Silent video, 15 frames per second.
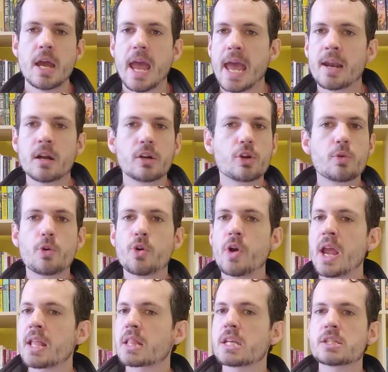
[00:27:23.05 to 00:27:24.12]
And it'll
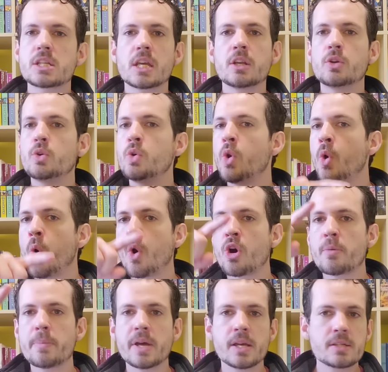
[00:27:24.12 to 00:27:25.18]
create this
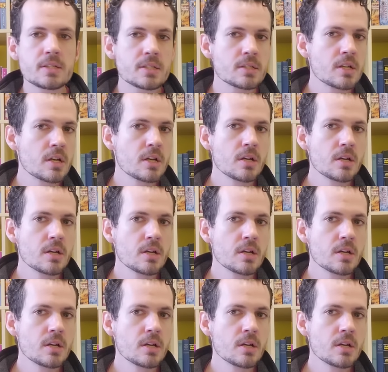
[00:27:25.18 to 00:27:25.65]
enormous